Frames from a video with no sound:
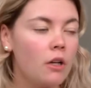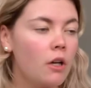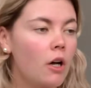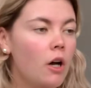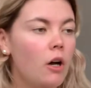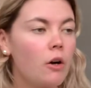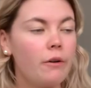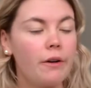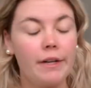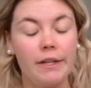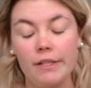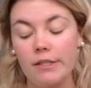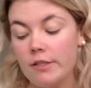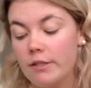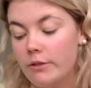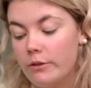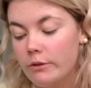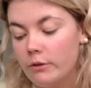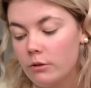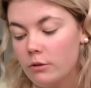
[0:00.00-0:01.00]
Okay,
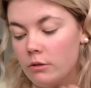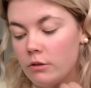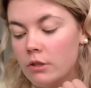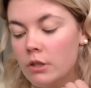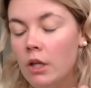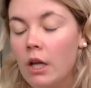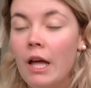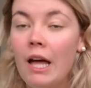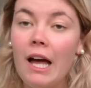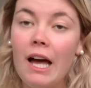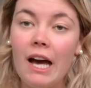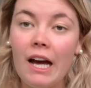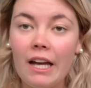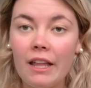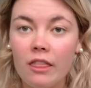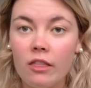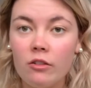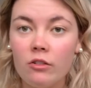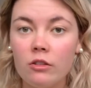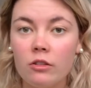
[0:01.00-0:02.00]
so I
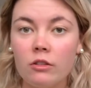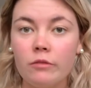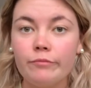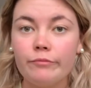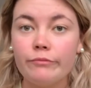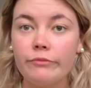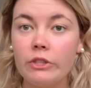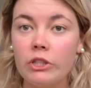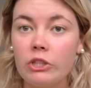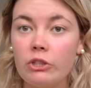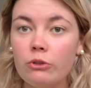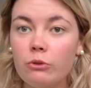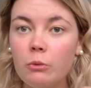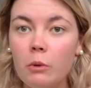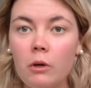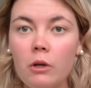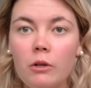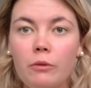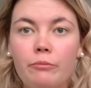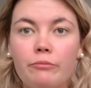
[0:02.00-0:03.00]
thought, you know
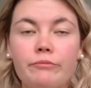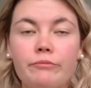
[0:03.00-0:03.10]
what?